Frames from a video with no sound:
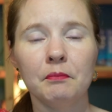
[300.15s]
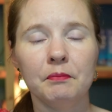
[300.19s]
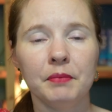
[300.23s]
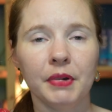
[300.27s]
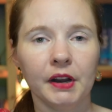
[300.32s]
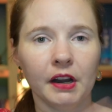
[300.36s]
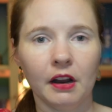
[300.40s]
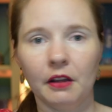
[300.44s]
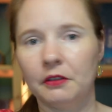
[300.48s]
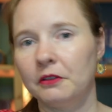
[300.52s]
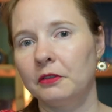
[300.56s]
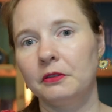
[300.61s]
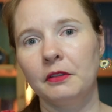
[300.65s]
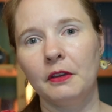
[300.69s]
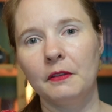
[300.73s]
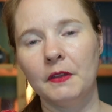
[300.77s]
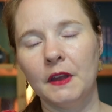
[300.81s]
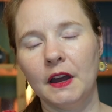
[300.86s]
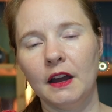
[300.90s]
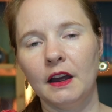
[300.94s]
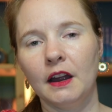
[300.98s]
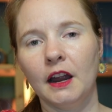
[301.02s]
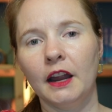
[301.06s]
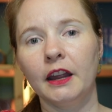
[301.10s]
But other than
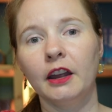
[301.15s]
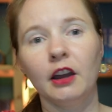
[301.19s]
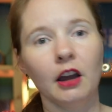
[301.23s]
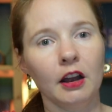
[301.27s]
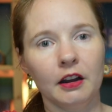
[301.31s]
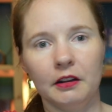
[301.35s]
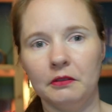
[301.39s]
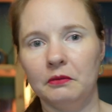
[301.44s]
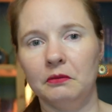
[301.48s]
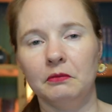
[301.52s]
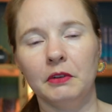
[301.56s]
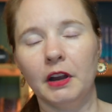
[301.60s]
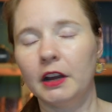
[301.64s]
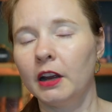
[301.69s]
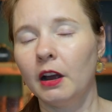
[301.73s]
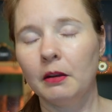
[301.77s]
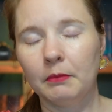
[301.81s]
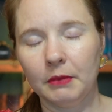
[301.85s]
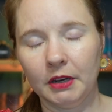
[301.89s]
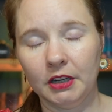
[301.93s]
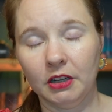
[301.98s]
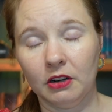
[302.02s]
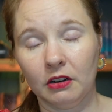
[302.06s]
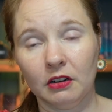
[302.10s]
that, I got
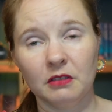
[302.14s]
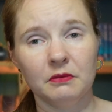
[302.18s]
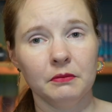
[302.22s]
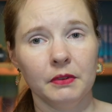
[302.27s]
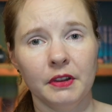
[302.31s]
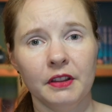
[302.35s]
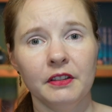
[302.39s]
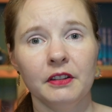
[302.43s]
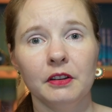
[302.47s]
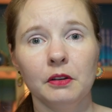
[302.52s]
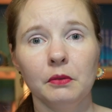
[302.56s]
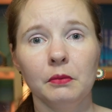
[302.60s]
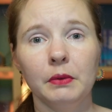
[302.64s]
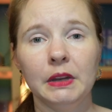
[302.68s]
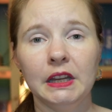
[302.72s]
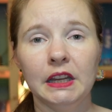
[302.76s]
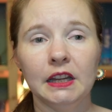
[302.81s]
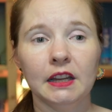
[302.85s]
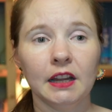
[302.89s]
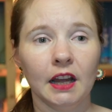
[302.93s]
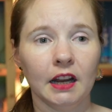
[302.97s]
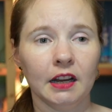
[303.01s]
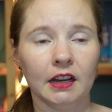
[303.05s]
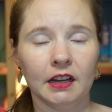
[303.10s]
my yarn within a
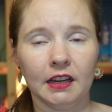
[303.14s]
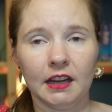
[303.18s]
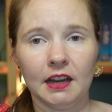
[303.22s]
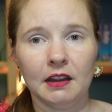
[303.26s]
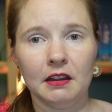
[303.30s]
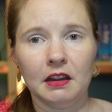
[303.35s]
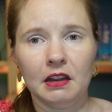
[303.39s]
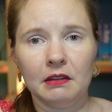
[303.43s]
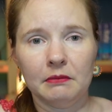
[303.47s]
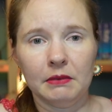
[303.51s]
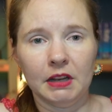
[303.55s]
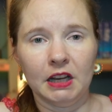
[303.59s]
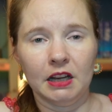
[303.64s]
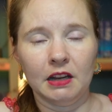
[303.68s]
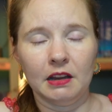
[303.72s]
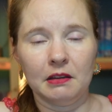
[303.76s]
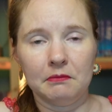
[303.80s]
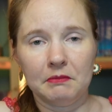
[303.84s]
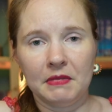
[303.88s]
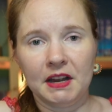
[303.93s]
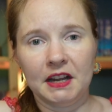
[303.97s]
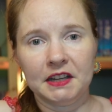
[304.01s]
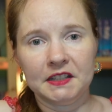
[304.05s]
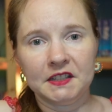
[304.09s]
week, and it came in a
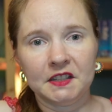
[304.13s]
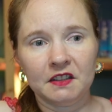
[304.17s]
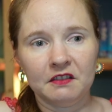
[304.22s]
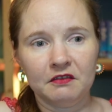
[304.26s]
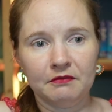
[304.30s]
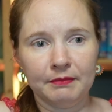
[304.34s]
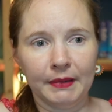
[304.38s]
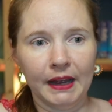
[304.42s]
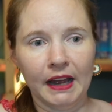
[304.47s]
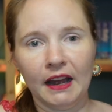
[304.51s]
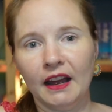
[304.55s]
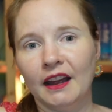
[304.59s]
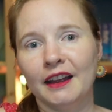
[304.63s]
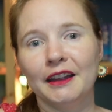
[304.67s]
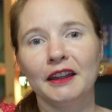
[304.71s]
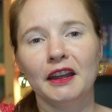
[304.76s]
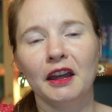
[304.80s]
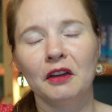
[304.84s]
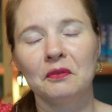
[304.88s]
massive bag.